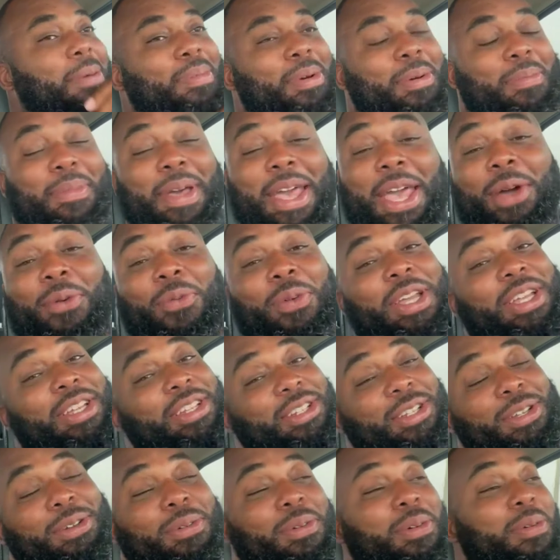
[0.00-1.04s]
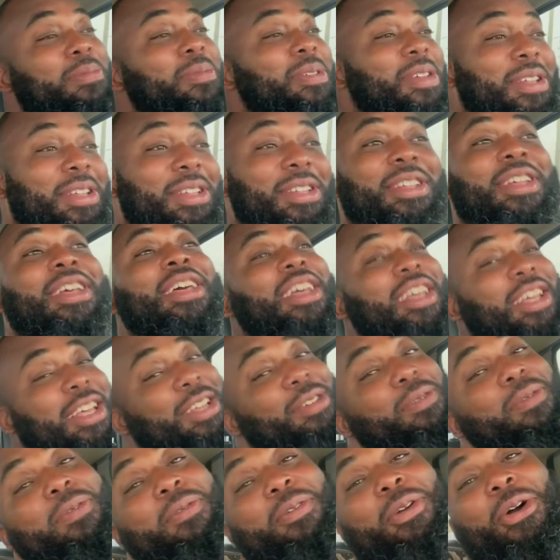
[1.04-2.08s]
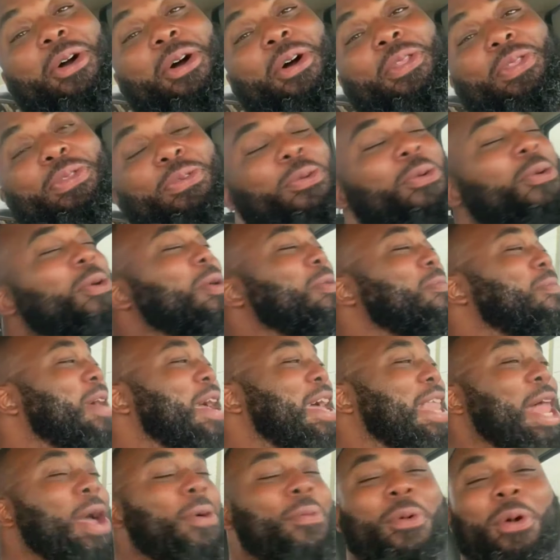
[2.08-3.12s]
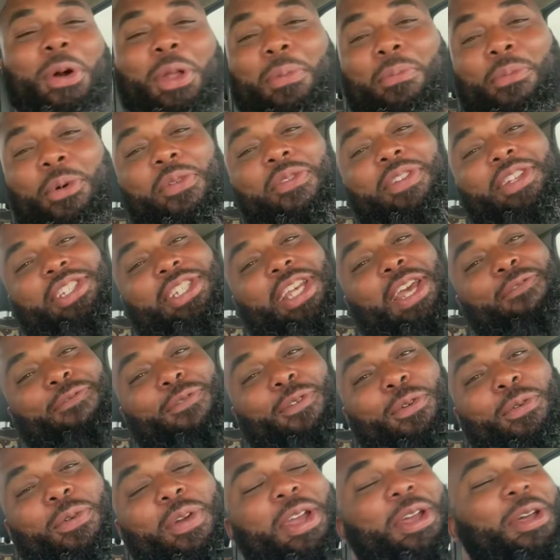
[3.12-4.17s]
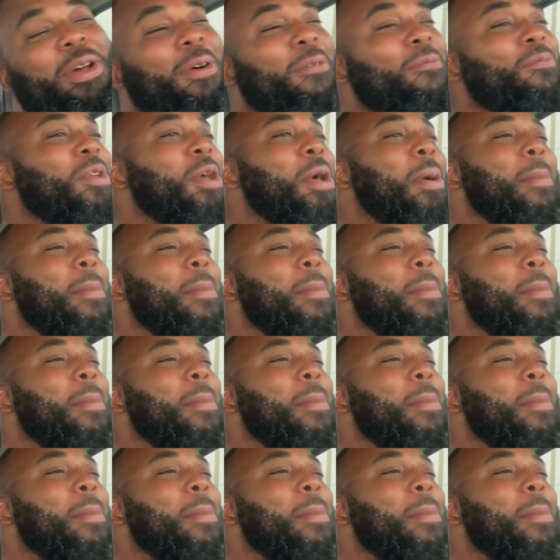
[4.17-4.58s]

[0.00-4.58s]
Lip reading: But man, we going through it, man, like we're on a movie set for real.